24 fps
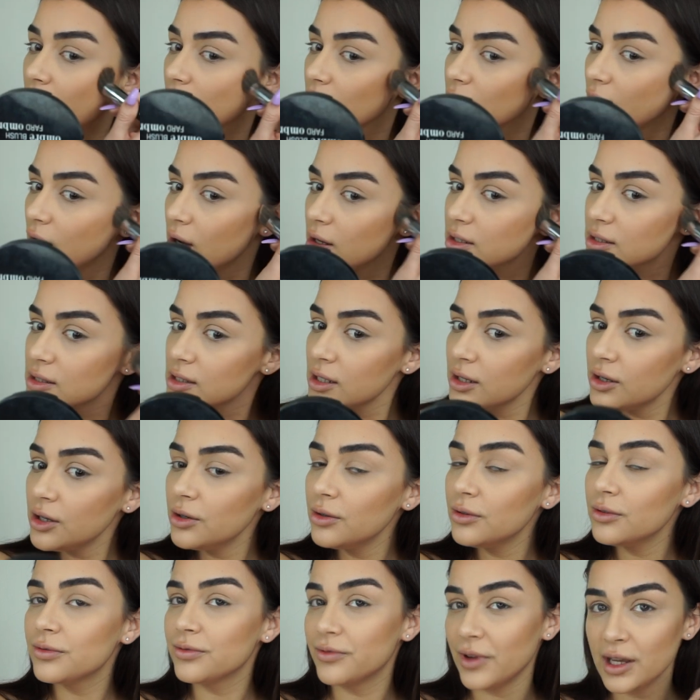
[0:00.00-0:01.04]
And
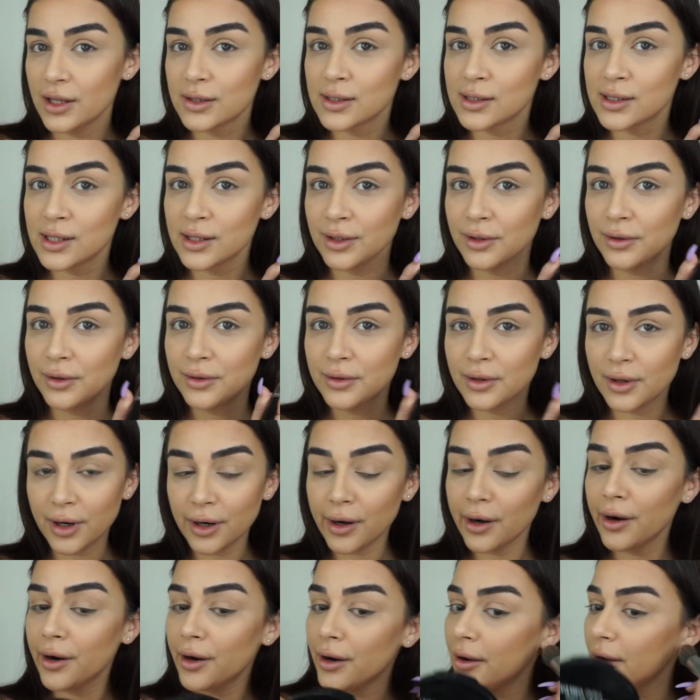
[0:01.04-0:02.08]
also Facetune,
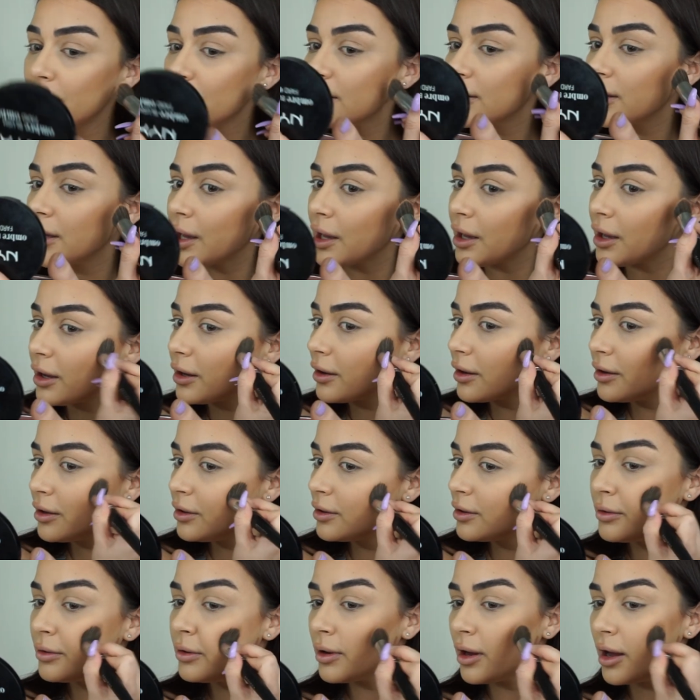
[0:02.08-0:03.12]
girl, like,
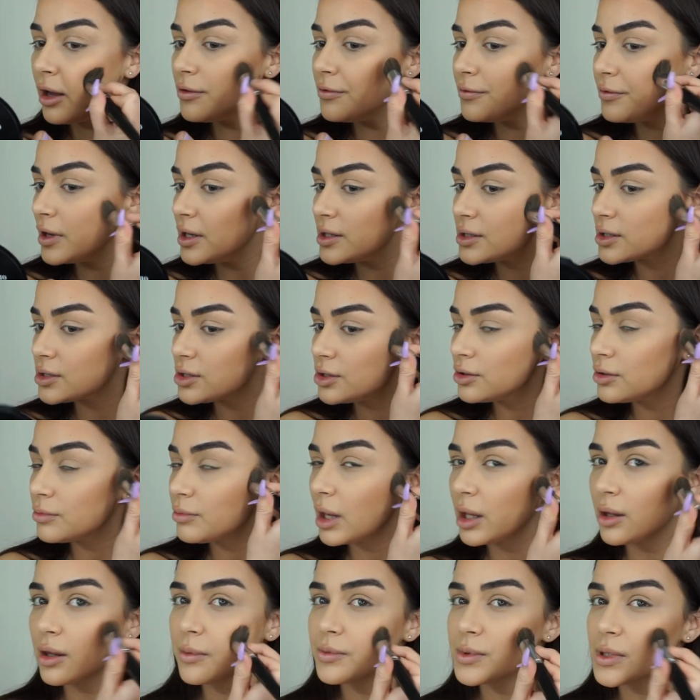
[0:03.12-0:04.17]
I Facetune
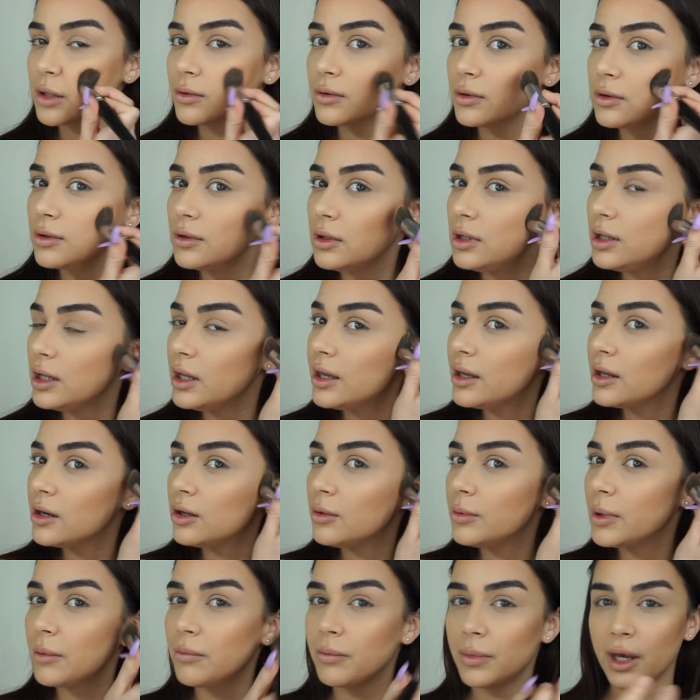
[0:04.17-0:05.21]
my lips a
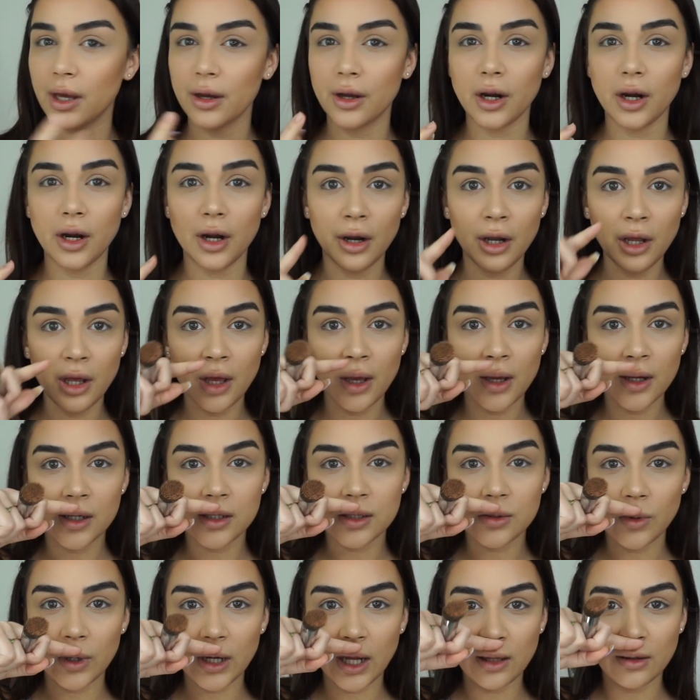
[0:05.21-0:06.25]
little bit bigger
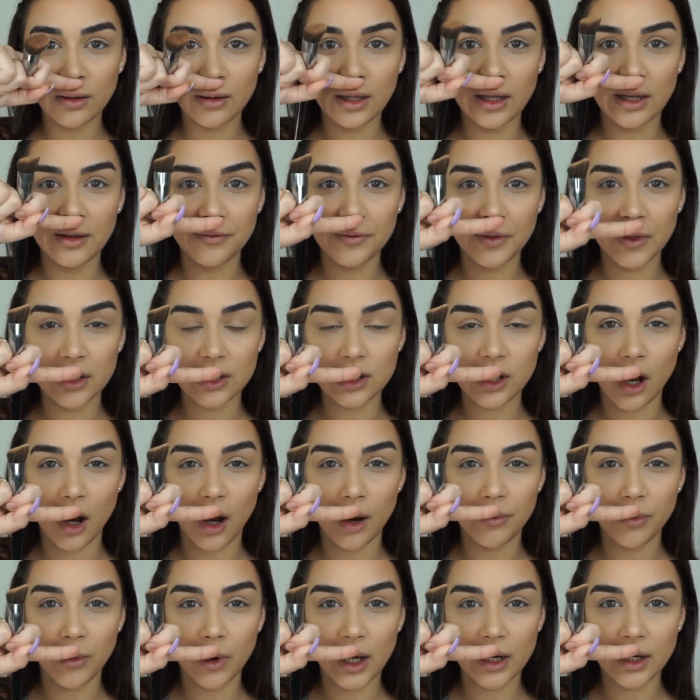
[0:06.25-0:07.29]
because when I lift the
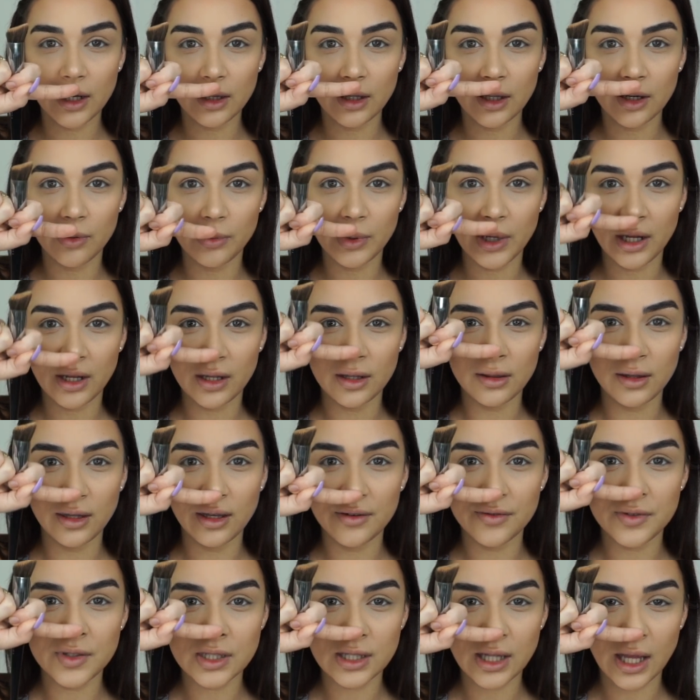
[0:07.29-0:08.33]
top one a little bit, it
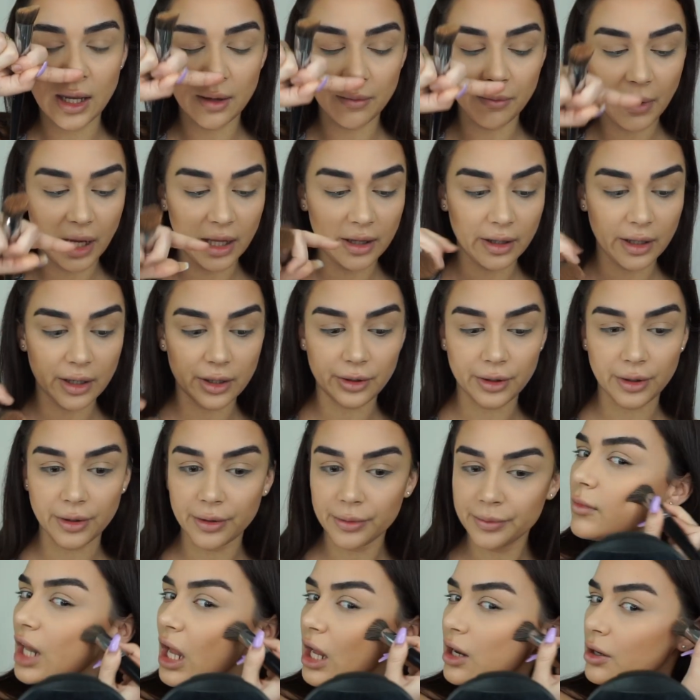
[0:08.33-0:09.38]
lifts like my
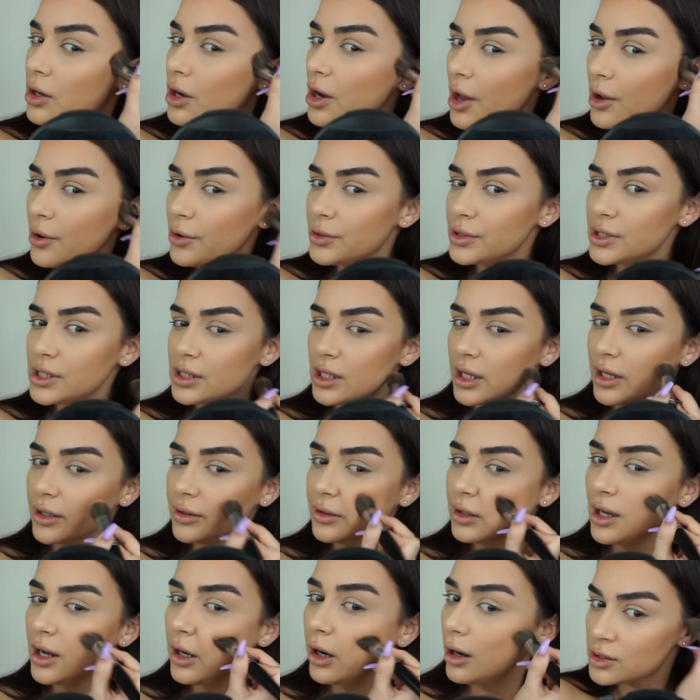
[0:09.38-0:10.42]
little nose
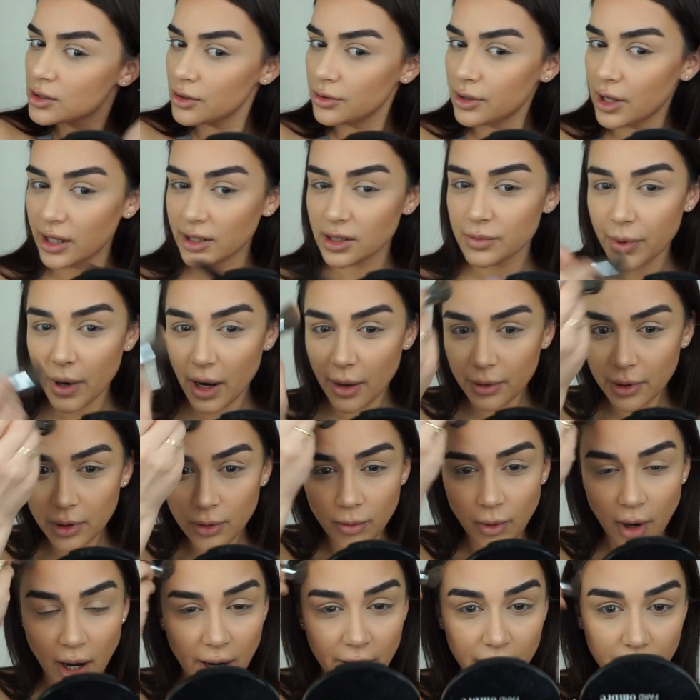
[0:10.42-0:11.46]
thing there. So that's probably
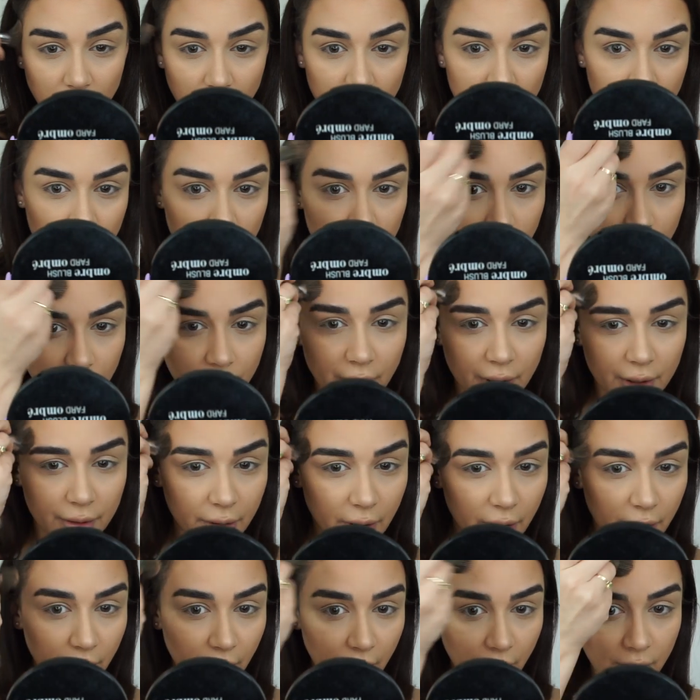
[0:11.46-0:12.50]
why a lot of people think
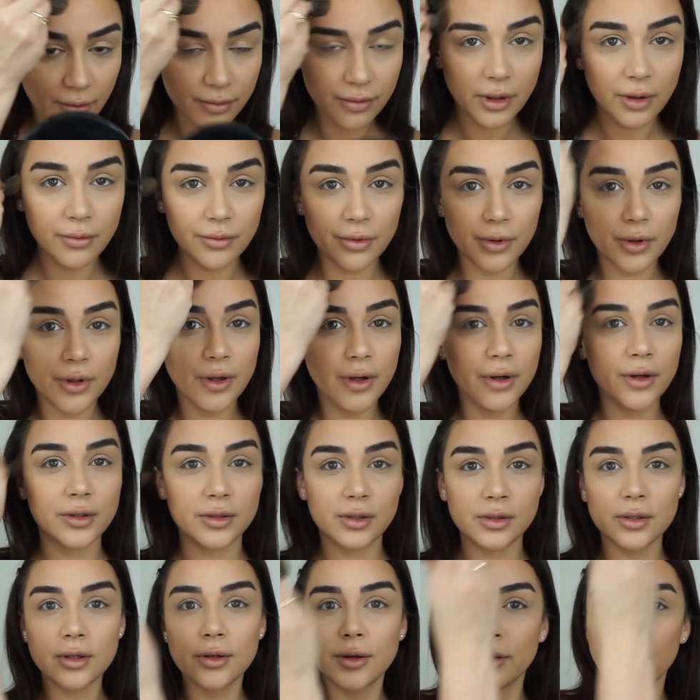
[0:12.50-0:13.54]
that I have lip
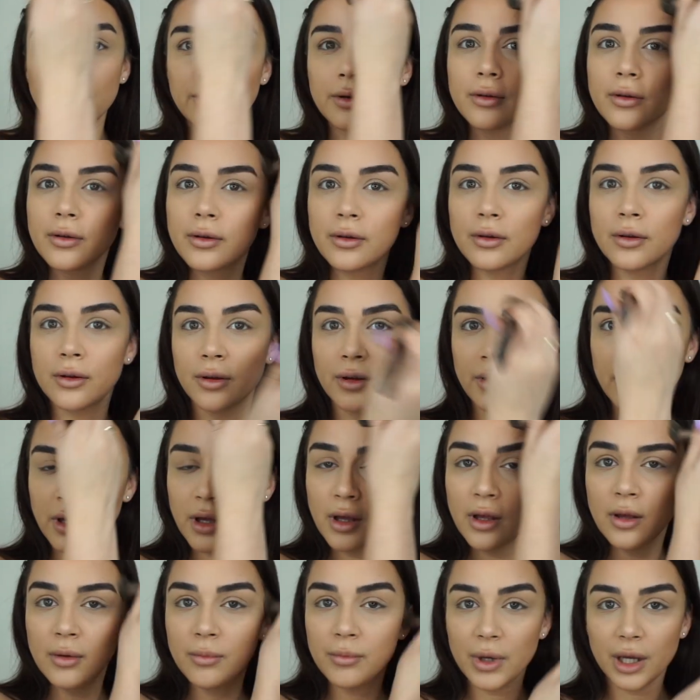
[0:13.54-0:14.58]
fillers.
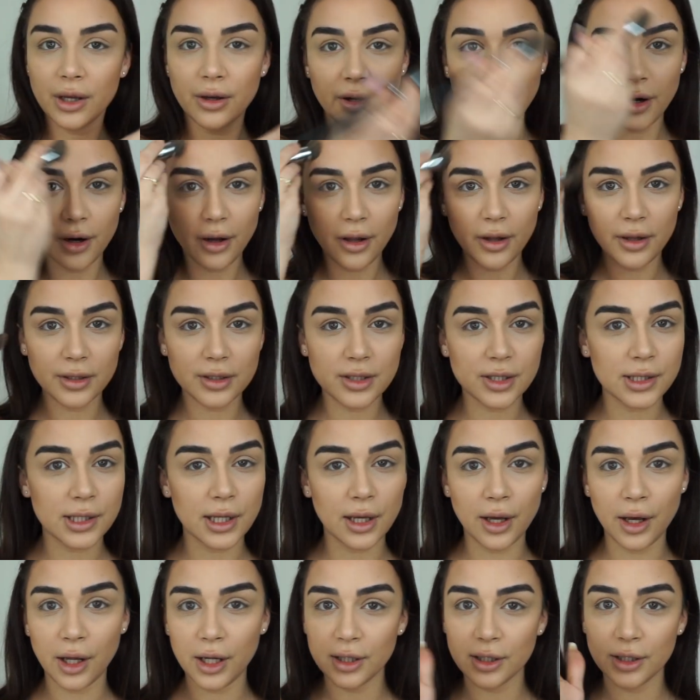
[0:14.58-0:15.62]
But girl, it's
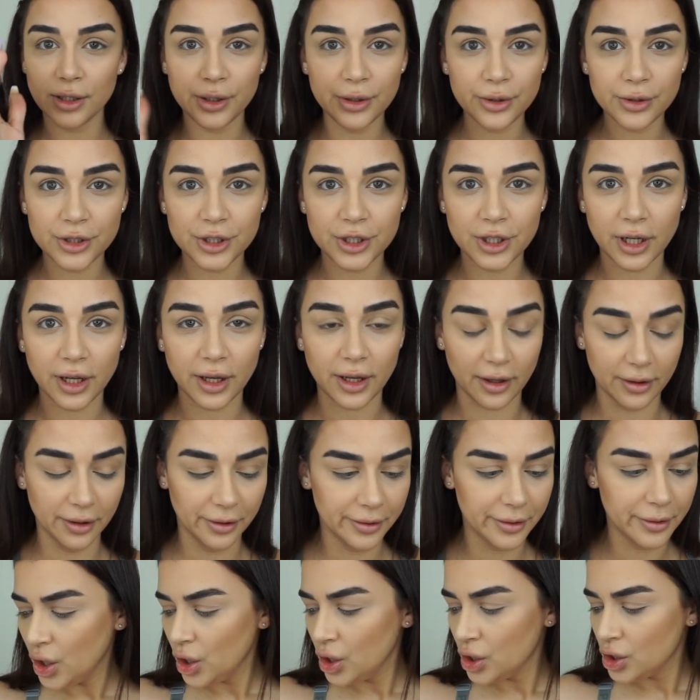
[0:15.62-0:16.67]
the
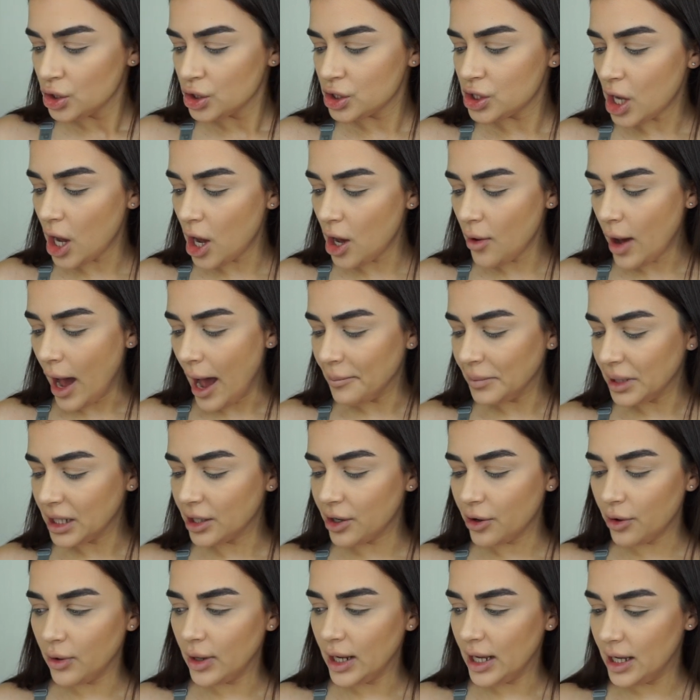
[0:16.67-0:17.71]
illusion. So I'm gonna
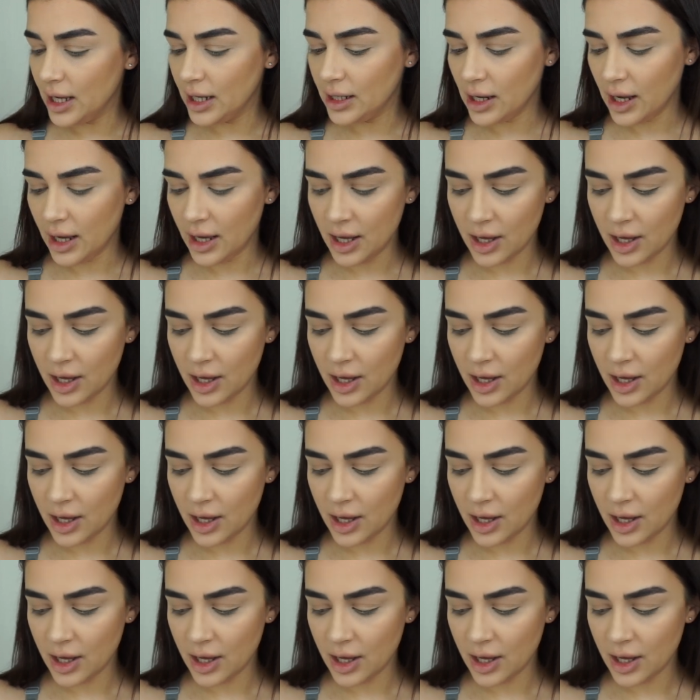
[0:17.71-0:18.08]
go in